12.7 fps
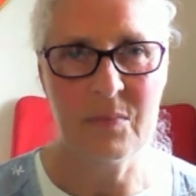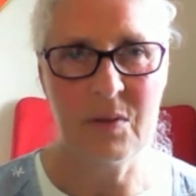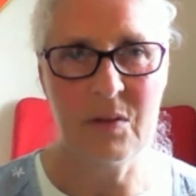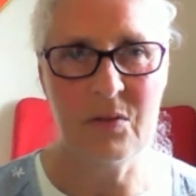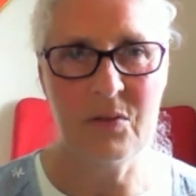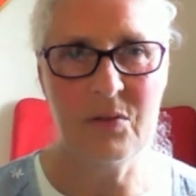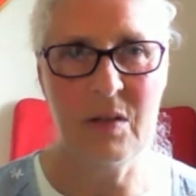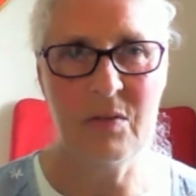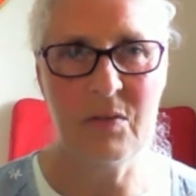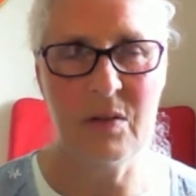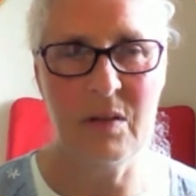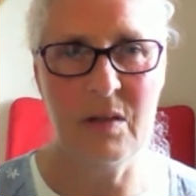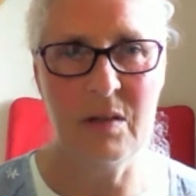there's
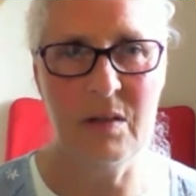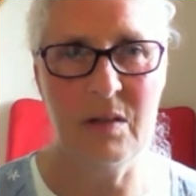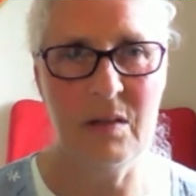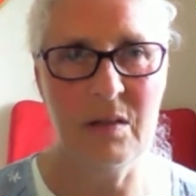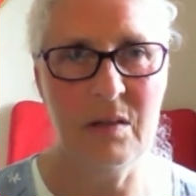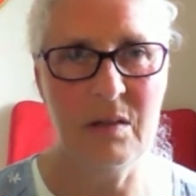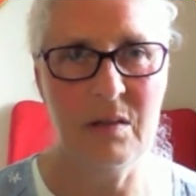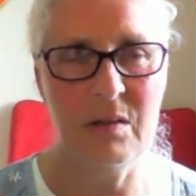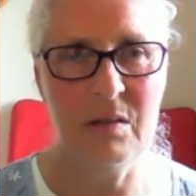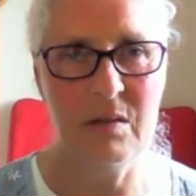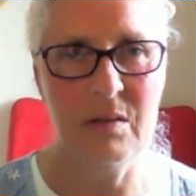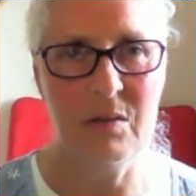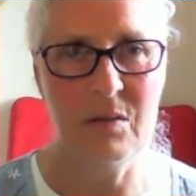never any
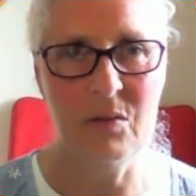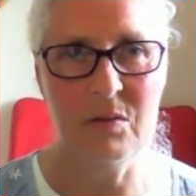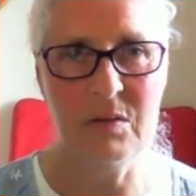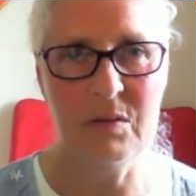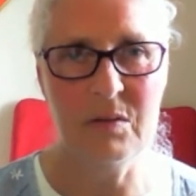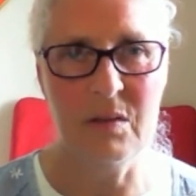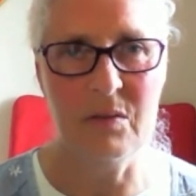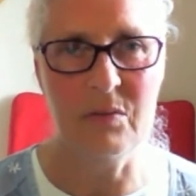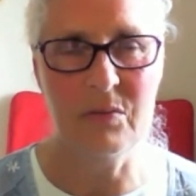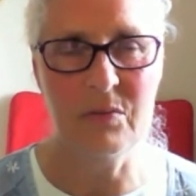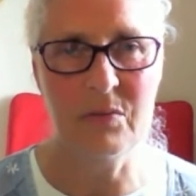not enough.